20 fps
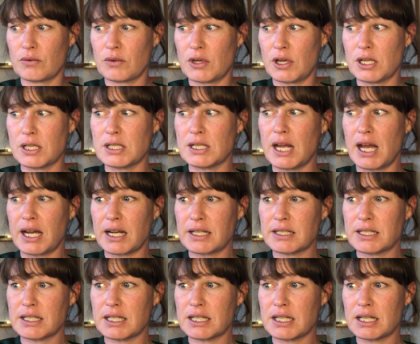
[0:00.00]

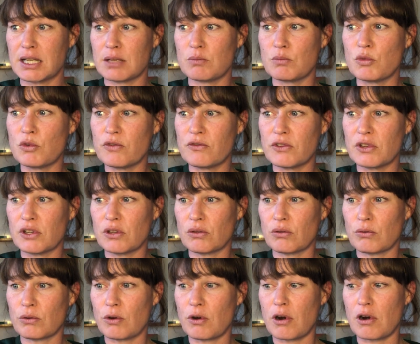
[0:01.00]
connecting and moving
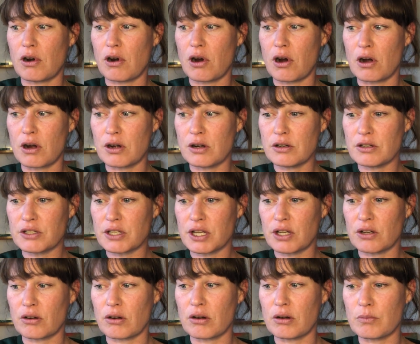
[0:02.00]
through our heart and
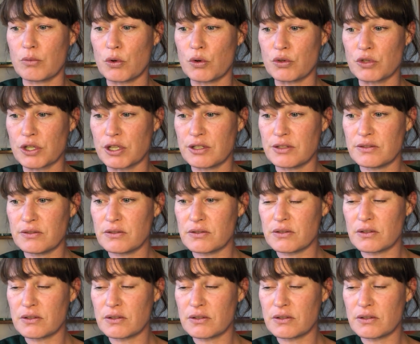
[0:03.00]
our emotions,